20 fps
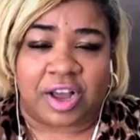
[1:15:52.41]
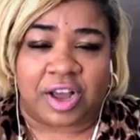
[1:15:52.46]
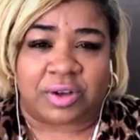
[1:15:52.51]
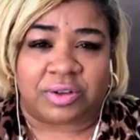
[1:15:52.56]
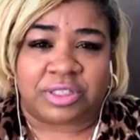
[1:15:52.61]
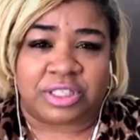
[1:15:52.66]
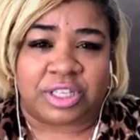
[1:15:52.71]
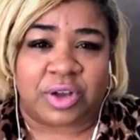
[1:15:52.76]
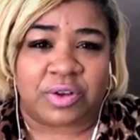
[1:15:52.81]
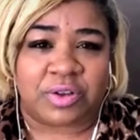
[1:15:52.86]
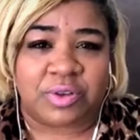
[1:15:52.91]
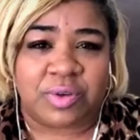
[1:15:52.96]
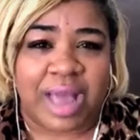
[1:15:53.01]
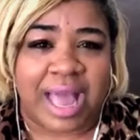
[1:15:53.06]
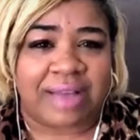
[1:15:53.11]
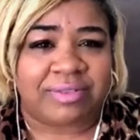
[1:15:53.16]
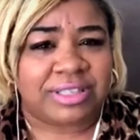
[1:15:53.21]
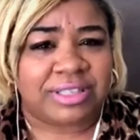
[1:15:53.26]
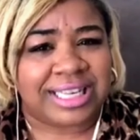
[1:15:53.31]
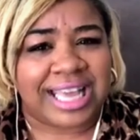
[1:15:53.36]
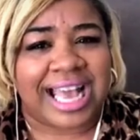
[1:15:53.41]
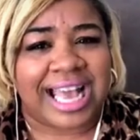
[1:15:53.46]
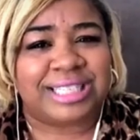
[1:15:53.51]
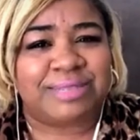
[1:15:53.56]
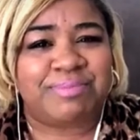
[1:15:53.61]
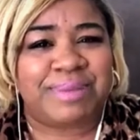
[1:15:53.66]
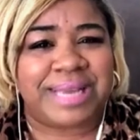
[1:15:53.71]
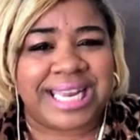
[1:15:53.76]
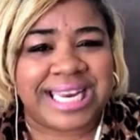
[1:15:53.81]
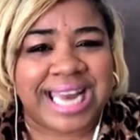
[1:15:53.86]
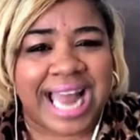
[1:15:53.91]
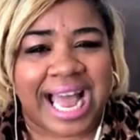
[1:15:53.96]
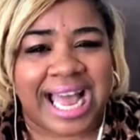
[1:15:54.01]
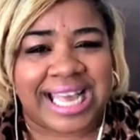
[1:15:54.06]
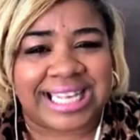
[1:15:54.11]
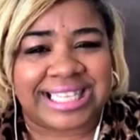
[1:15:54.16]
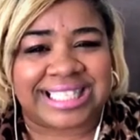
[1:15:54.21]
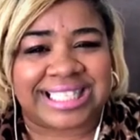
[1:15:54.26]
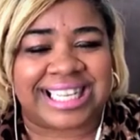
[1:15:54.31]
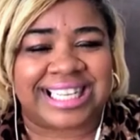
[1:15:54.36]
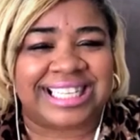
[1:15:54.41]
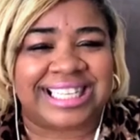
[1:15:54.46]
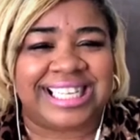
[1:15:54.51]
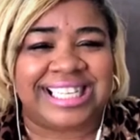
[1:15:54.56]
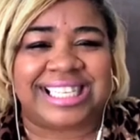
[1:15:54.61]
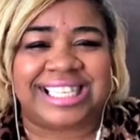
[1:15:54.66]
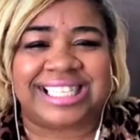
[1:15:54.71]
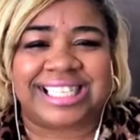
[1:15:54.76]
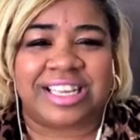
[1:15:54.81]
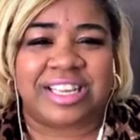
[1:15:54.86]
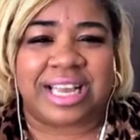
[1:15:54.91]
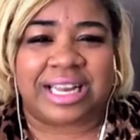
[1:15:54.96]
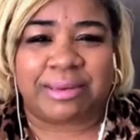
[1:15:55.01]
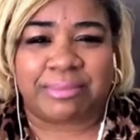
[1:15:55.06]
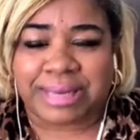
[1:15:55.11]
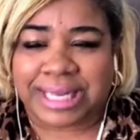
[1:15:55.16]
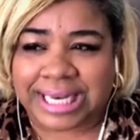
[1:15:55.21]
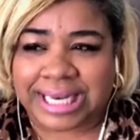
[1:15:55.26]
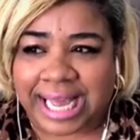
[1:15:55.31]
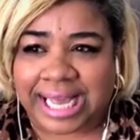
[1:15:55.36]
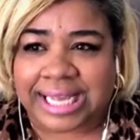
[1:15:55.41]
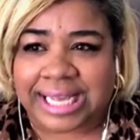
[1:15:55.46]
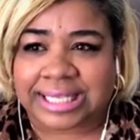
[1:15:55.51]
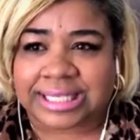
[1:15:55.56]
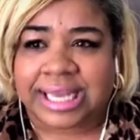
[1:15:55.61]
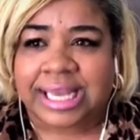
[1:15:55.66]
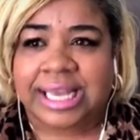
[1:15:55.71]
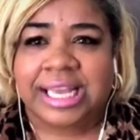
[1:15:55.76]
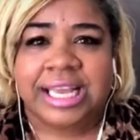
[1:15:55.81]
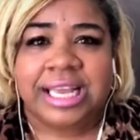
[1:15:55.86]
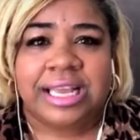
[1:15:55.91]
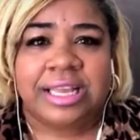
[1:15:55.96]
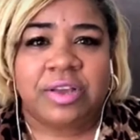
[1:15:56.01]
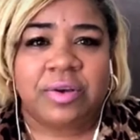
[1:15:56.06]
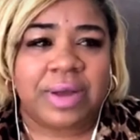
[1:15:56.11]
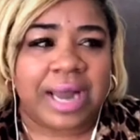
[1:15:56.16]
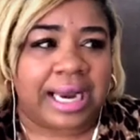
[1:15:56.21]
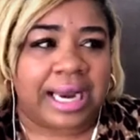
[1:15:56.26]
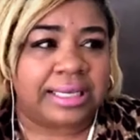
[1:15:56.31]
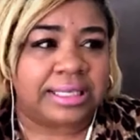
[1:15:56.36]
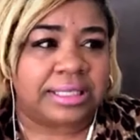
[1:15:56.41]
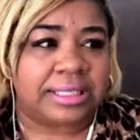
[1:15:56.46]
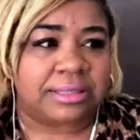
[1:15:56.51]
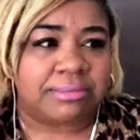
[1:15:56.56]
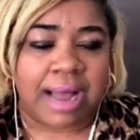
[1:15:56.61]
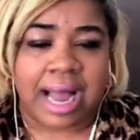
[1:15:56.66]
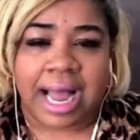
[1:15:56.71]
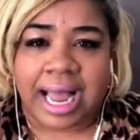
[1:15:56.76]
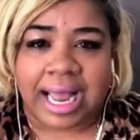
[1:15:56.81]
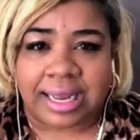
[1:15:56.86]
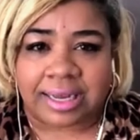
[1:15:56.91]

So you have to yes, be nice. Lisa said you got to be nice. You got to smile.